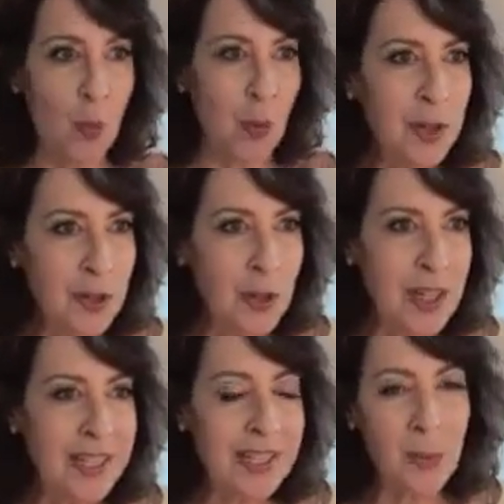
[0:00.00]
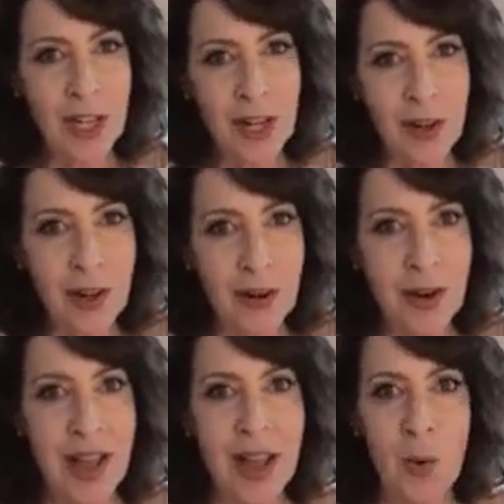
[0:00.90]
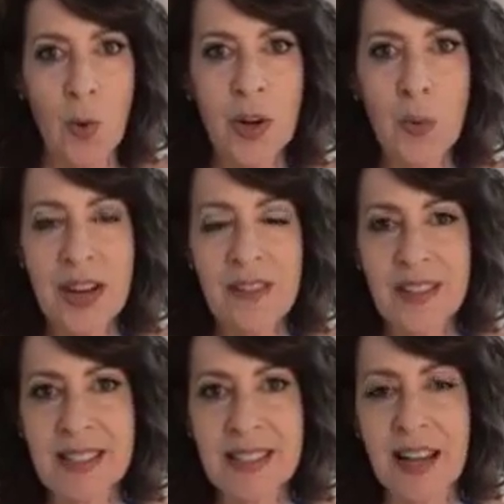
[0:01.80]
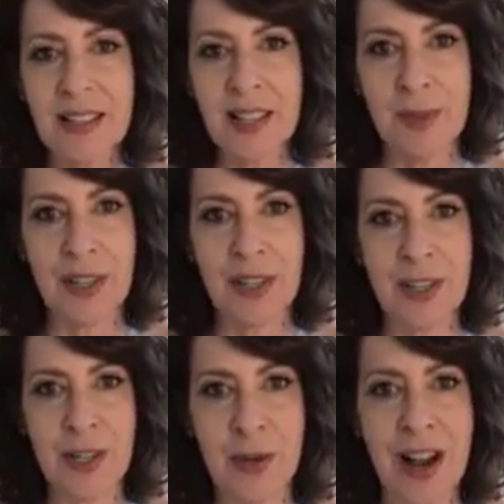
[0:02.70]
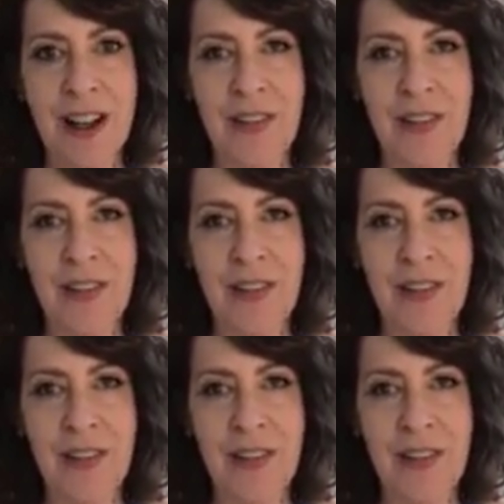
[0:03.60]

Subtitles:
What are your choices? What do you do? What do we in the design community do?